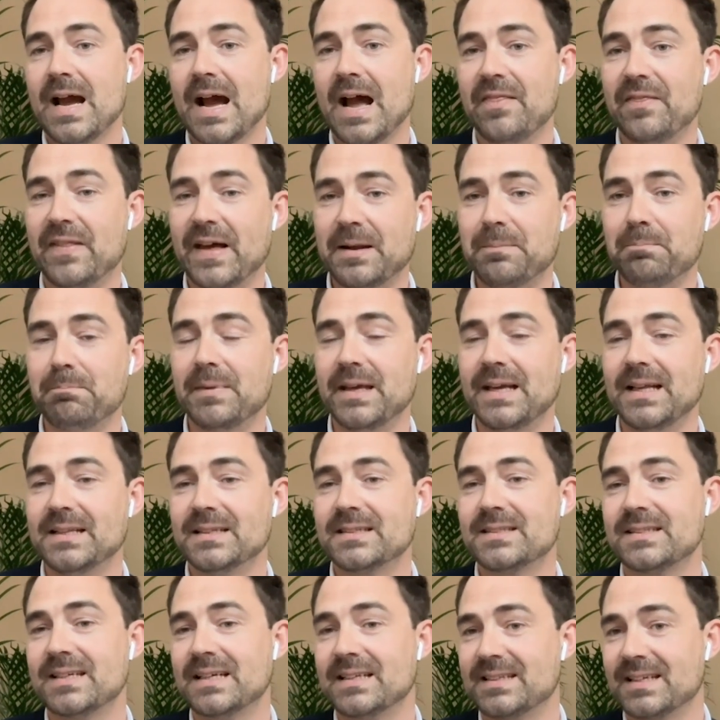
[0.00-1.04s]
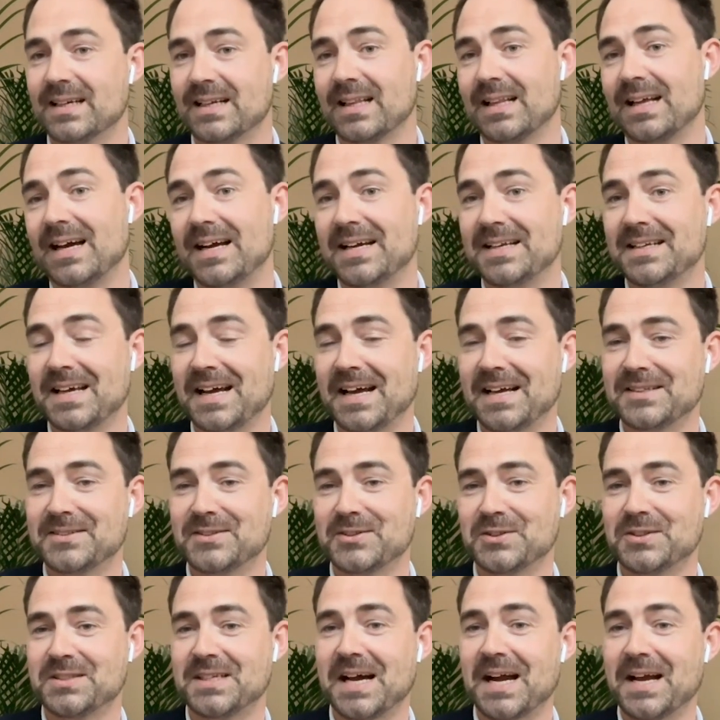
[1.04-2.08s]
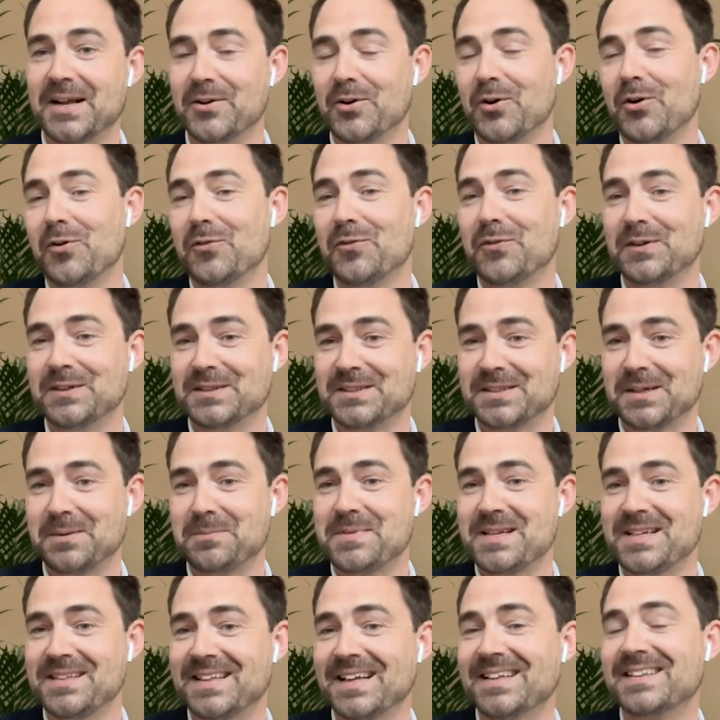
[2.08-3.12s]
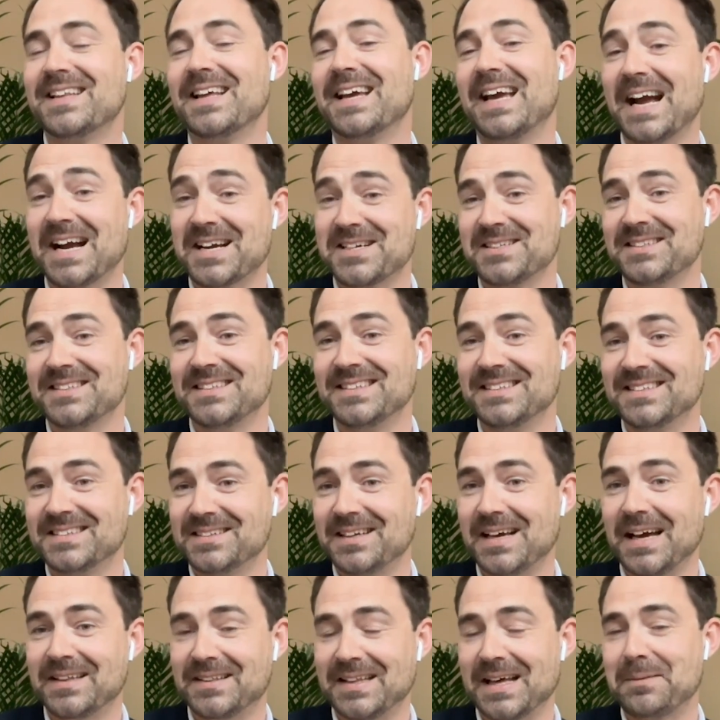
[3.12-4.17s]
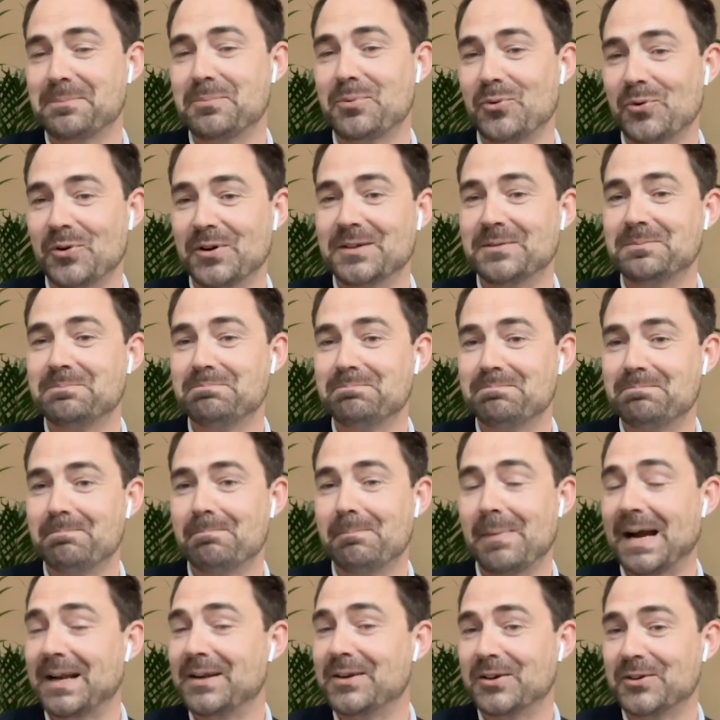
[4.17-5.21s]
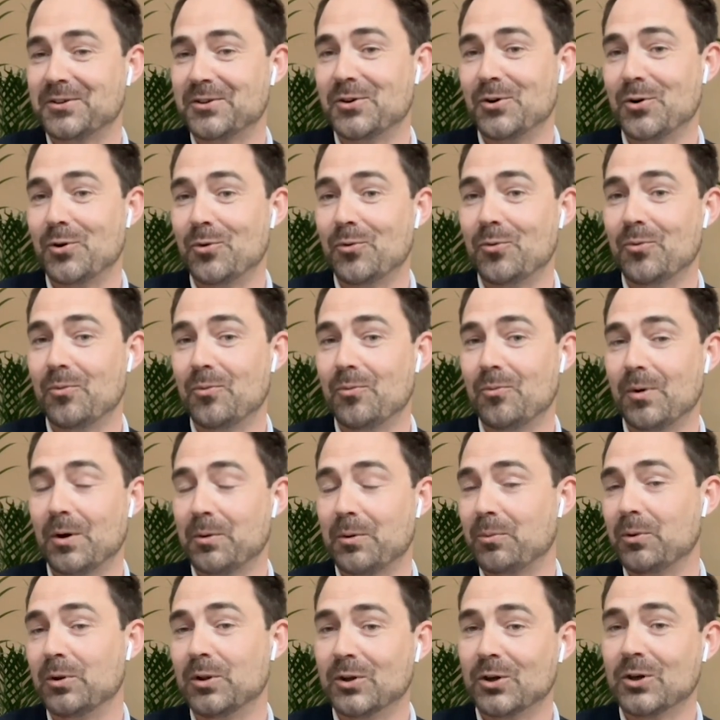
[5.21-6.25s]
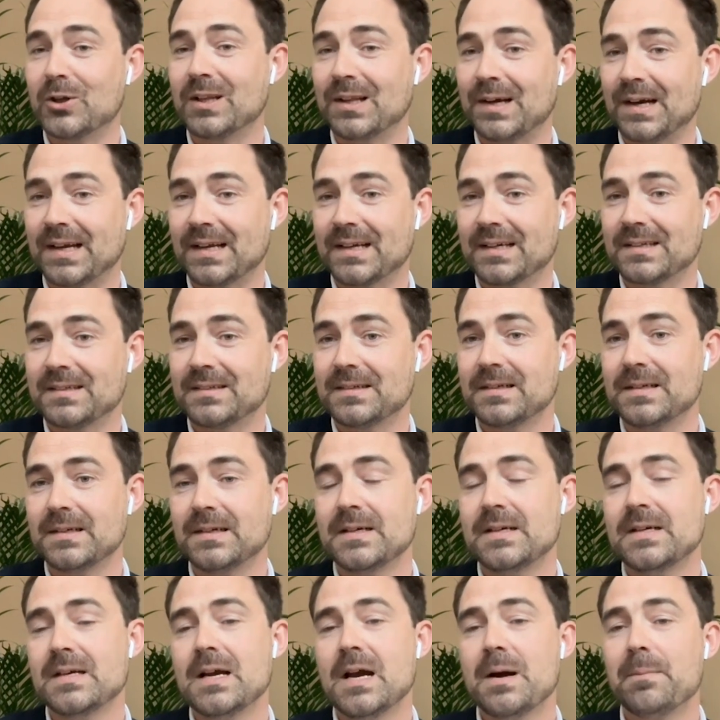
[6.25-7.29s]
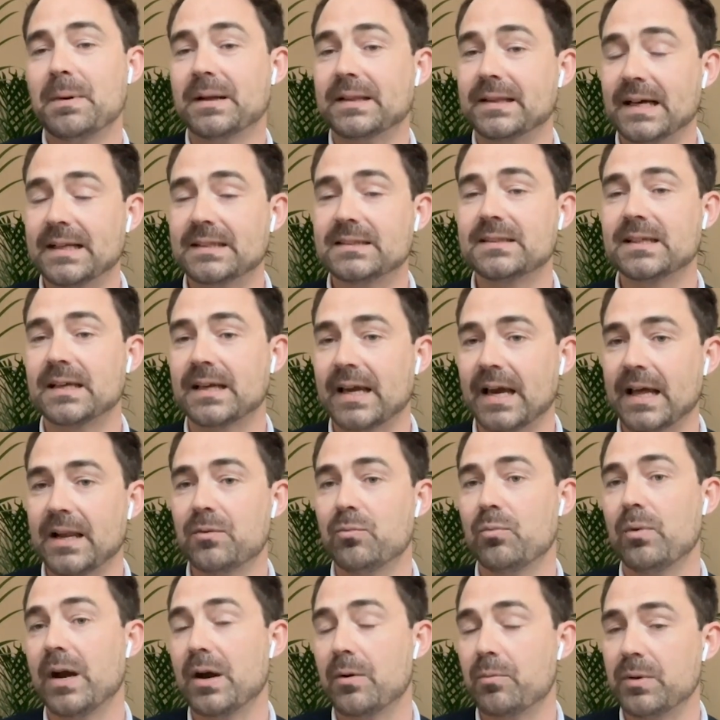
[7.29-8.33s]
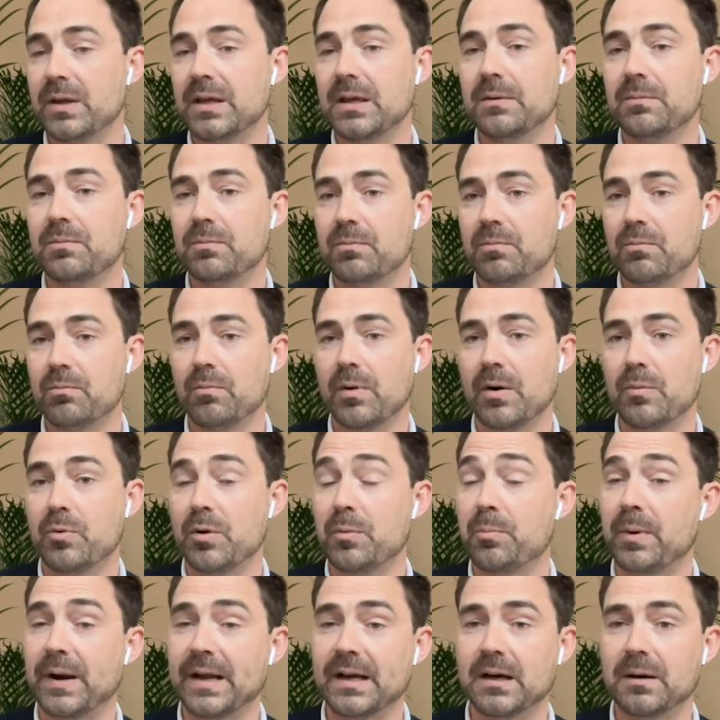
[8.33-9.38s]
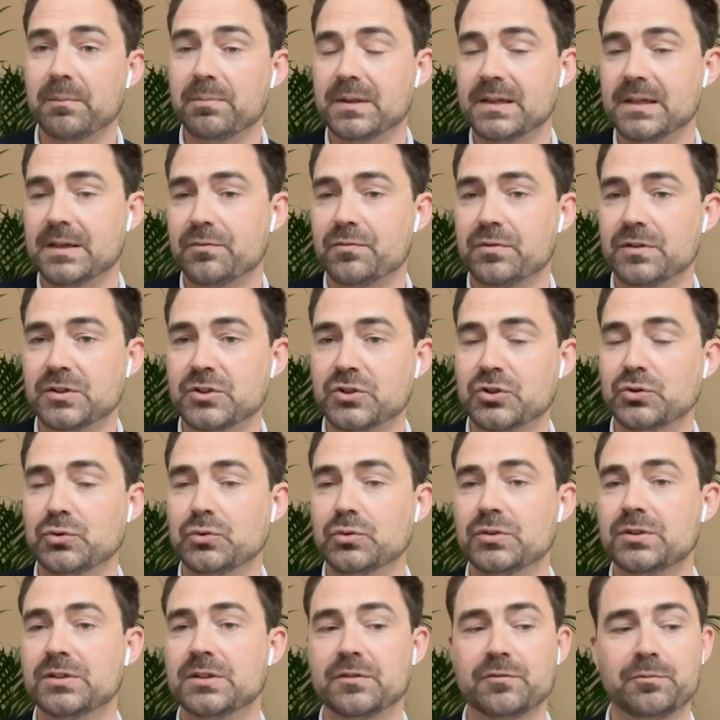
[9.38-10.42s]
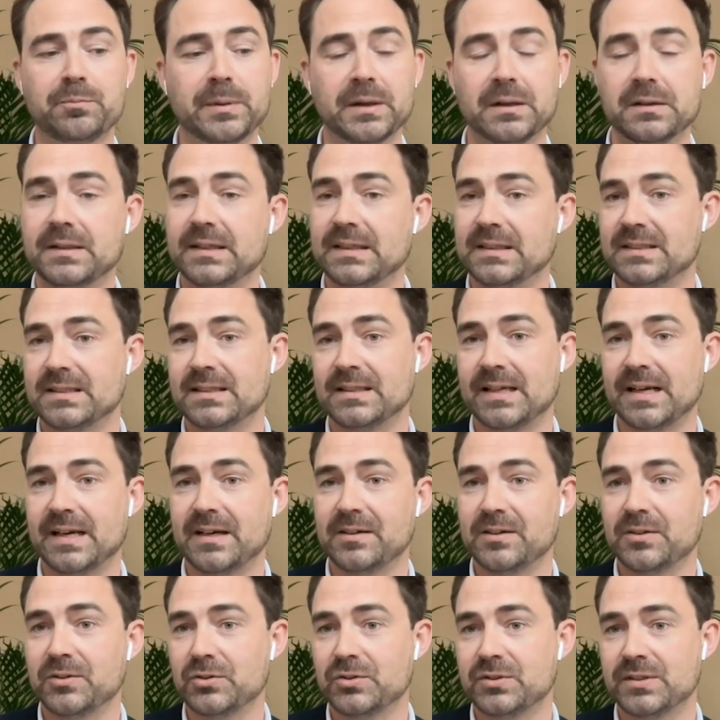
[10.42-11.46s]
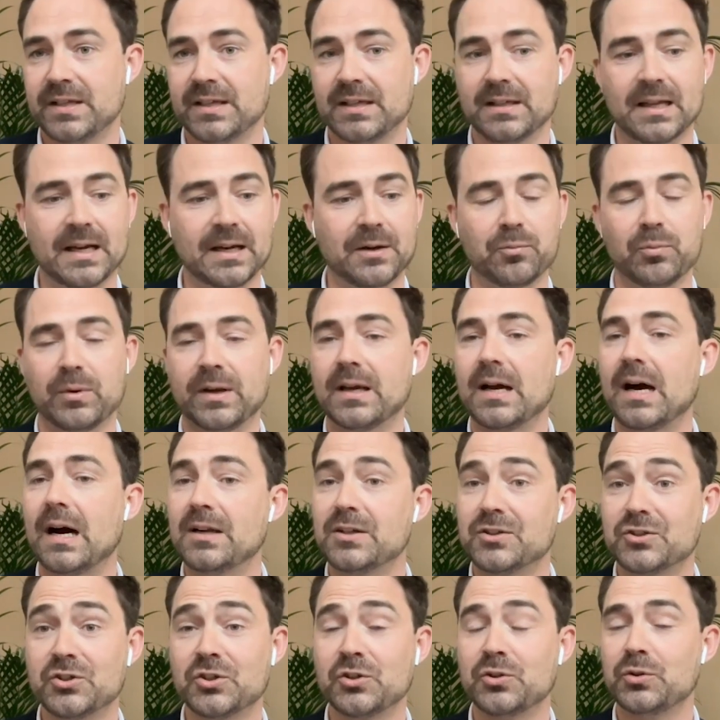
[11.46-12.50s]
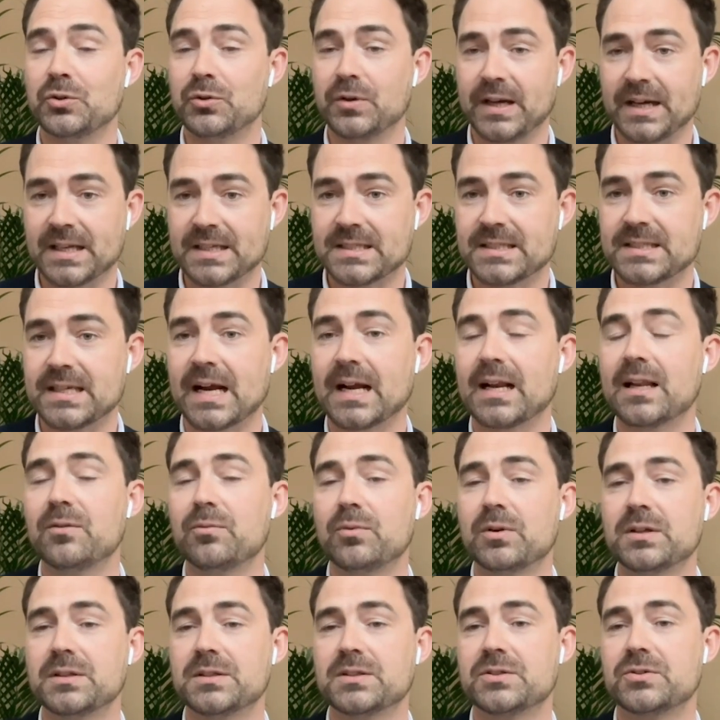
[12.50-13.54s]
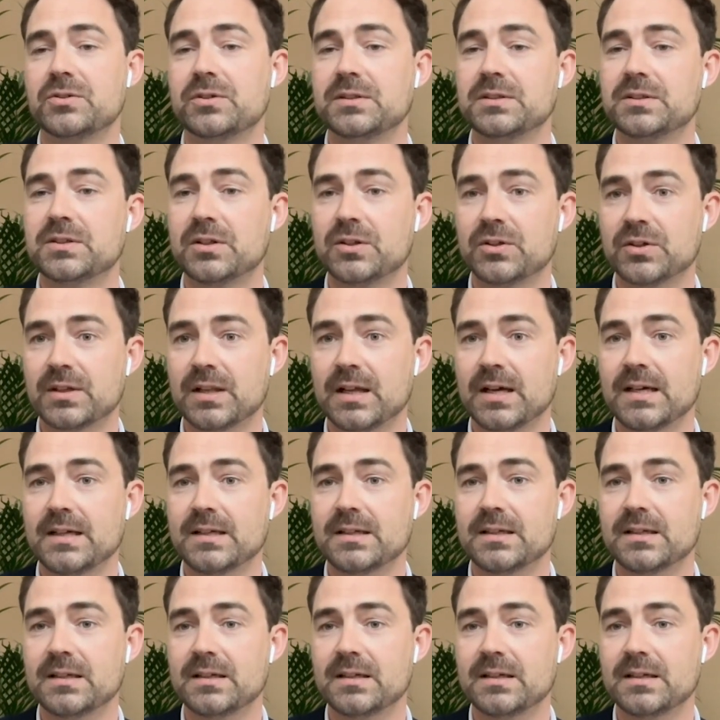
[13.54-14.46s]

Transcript: And that means that the client has to sign off on something that they actually at that point might not know what will look like. But that's again where we bring up the different tools of building scenarios, saying like, we can't show you exactly what it's going to look like,